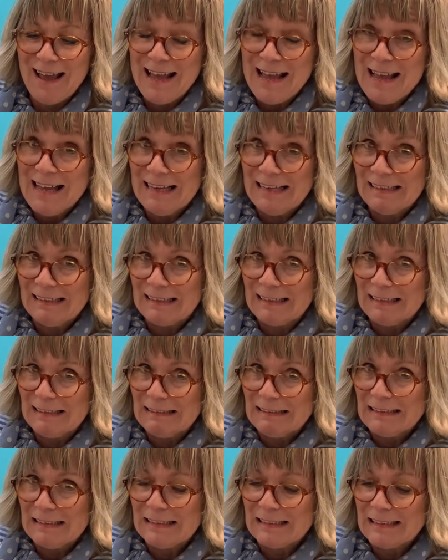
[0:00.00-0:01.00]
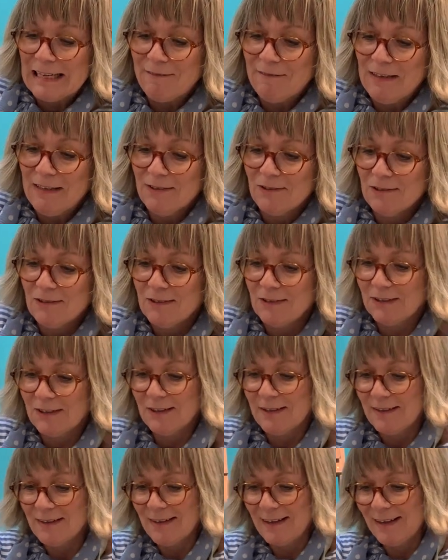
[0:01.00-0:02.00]
ink. Let's have a little look
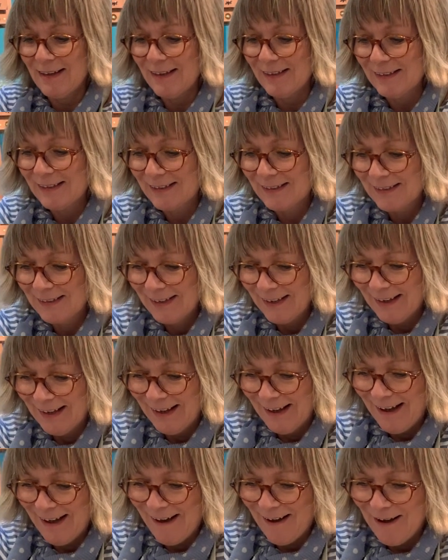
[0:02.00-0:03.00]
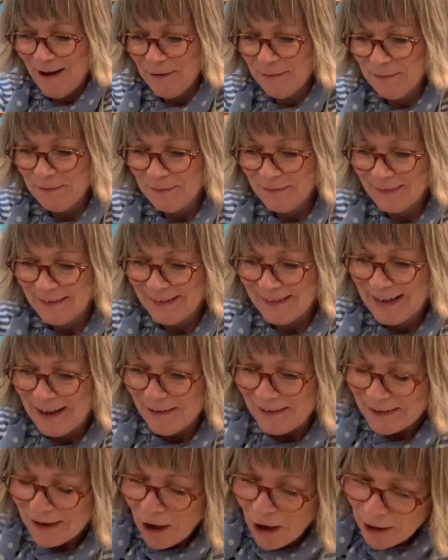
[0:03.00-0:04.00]
at this. Now
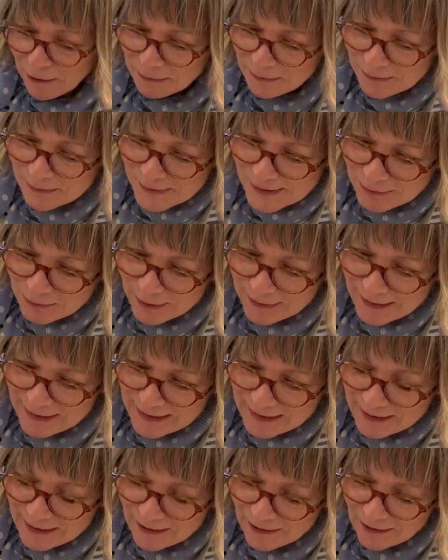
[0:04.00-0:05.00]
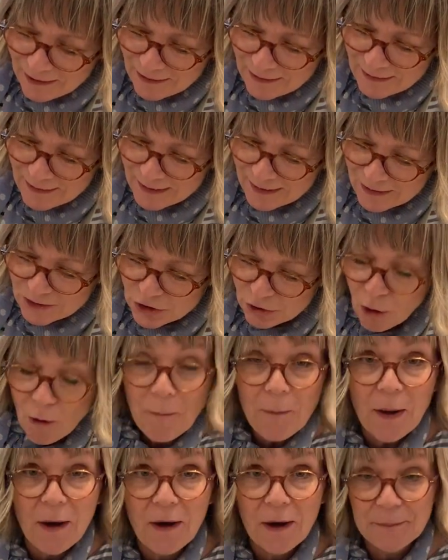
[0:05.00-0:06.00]
it comes with a little
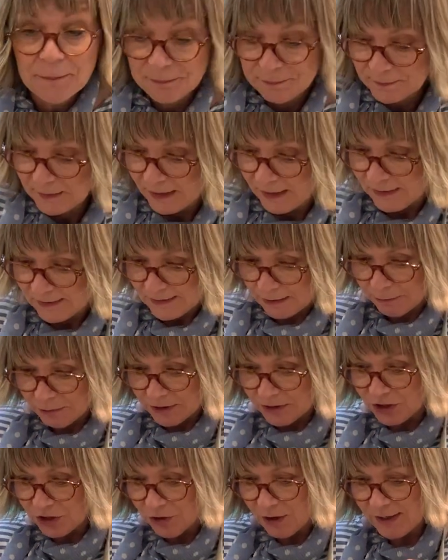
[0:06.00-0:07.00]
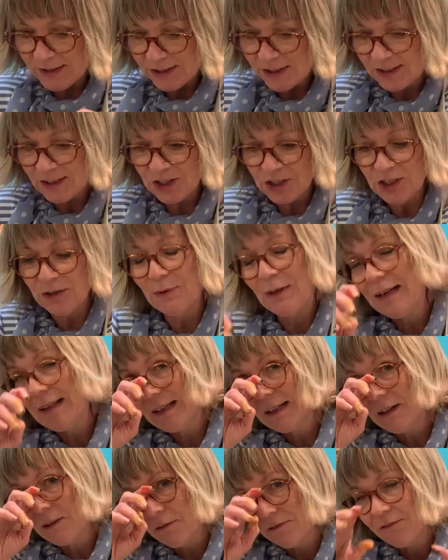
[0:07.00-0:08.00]
dropper. So I want to try and just do a
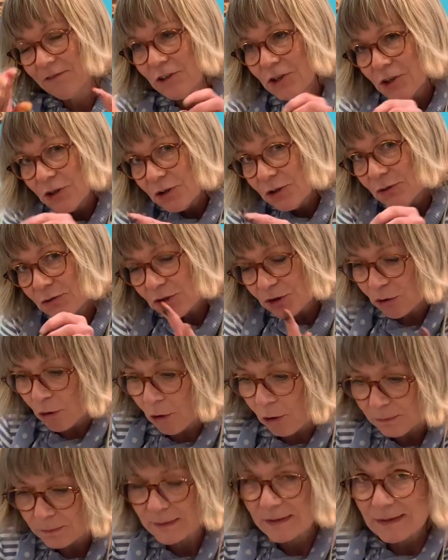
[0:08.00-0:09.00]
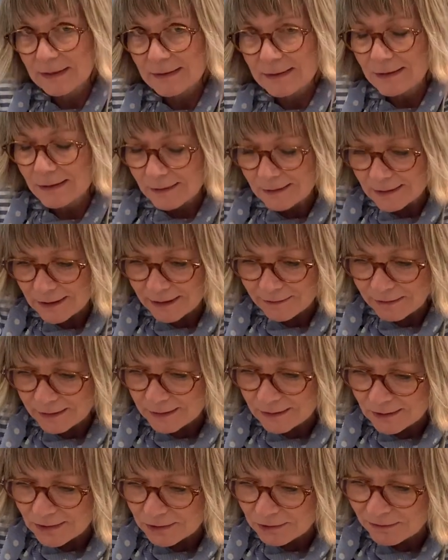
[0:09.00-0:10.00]
little few drops. Let's just see if I
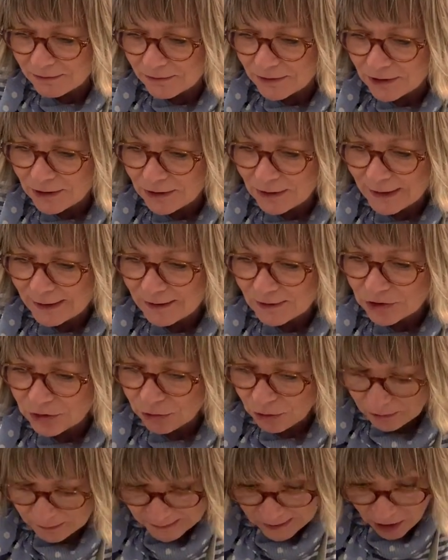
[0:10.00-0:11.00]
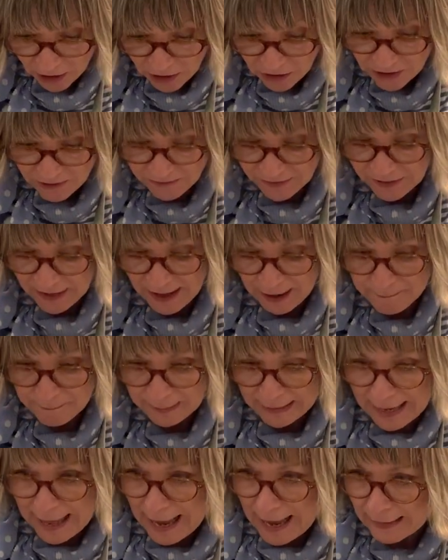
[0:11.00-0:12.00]
can do a few little drops over that
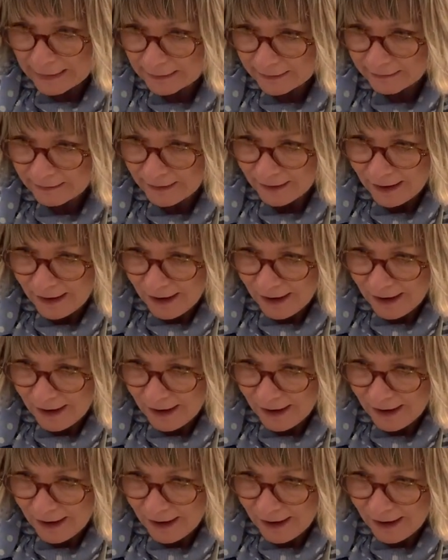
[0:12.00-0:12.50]
black